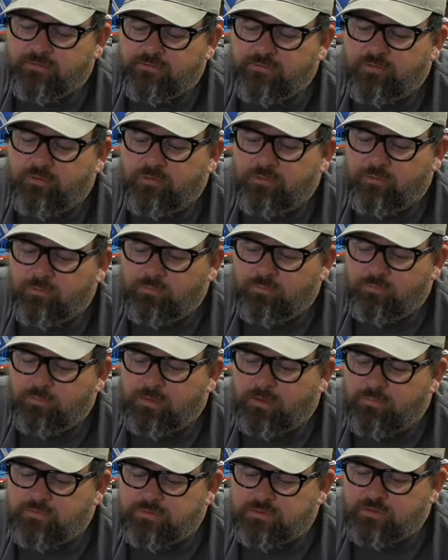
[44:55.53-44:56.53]
too when
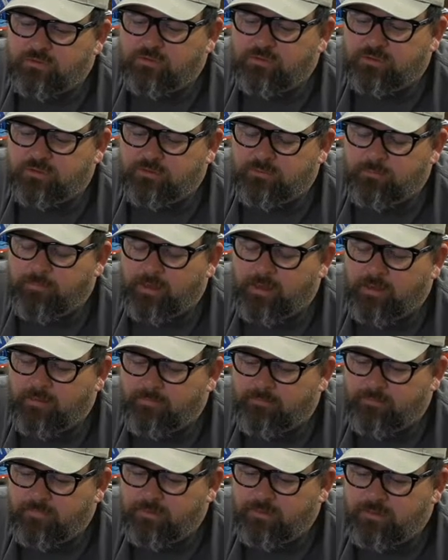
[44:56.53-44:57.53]
I was looking them up.
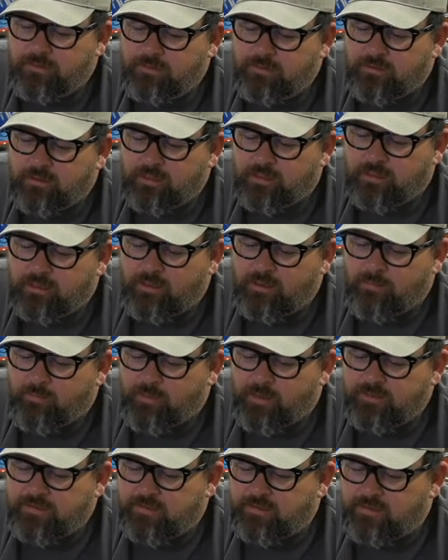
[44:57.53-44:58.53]

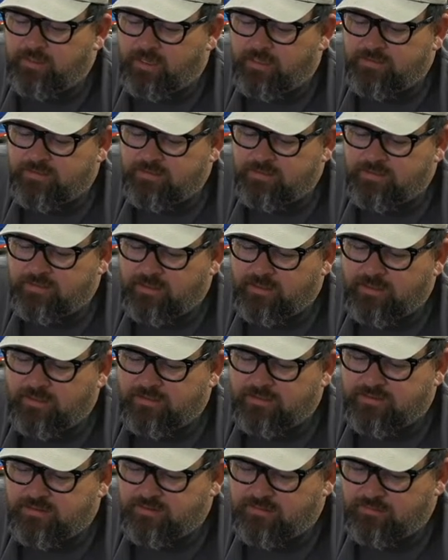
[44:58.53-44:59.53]
Mikey likes it,
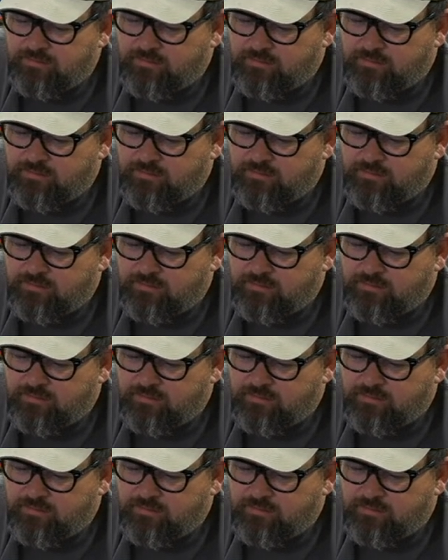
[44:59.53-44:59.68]
yes.